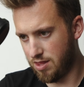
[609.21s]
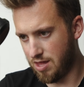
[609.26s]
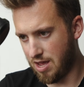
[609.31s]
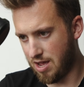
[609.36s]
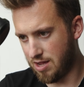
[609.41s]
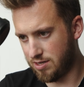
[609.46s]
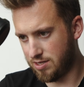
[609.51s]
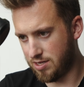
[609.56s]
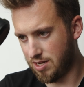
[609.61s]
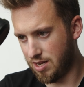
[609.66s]

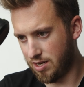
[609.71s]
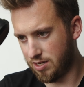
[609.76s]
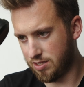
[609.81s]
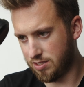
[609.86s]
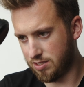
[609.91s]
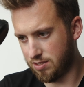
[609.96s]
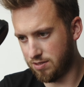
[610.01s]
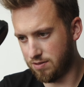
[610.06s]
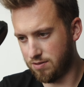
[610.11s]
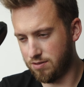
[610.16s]
That
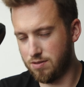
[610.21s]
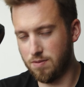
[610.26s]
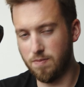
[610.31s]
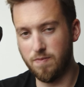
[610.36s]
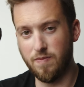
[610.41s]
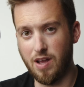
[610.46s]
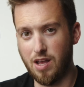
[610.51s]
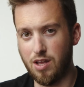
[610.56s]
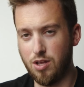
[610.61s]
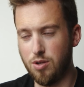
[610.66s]
takes
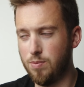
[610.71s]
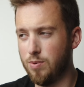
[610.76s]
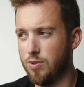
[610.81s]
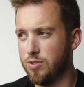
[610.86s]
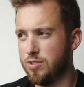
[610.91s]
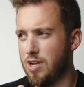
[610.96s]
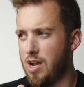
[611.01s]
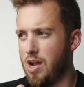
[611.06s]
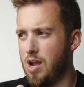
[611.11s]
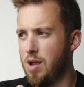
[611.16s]
some valuable
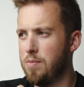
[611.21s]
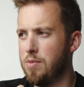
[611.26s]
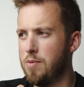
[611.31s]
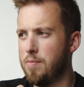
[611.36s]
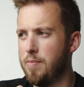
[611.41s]
time.